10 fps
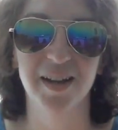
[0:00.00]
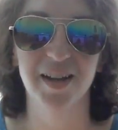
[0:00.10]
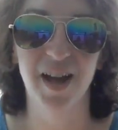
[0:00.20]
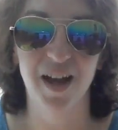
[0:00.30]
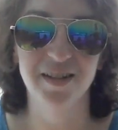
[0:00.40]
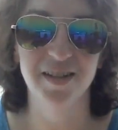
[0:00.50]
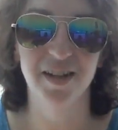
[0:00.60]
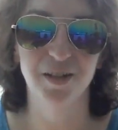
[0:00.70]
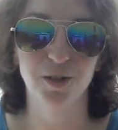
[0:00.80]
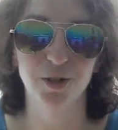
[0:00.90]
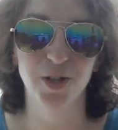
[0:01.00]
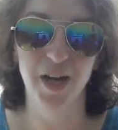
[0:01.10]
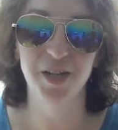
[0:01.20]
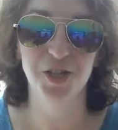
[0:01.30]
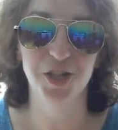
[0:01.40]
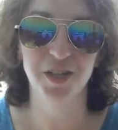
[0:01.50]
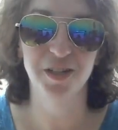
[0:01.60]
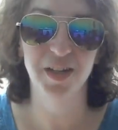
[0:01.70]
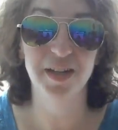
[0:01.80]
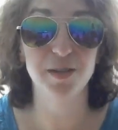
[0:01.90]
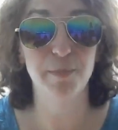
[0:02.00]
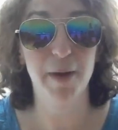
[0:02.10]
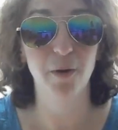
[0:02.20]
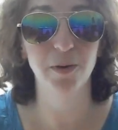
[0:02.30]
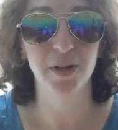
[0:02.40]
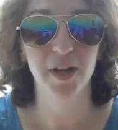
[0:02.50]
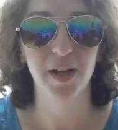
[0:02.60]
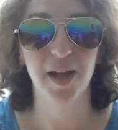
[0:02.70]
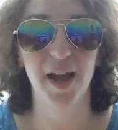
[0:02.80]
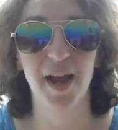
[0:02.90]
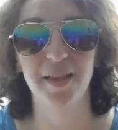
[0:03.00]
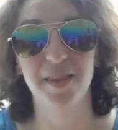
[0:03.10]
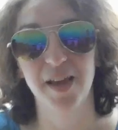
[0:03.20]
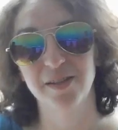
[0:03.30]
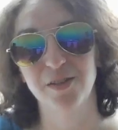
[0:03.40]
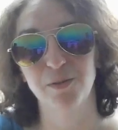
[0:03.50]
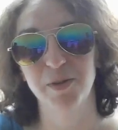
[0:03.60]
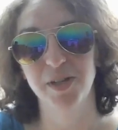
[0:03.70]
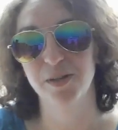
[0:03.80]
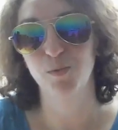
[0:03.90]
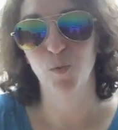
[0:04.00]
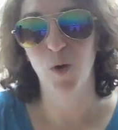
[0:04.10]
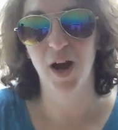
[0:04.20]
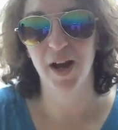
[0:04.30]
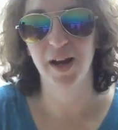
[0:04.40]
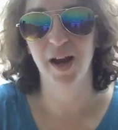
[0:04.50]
content creation is about. And that's the reason why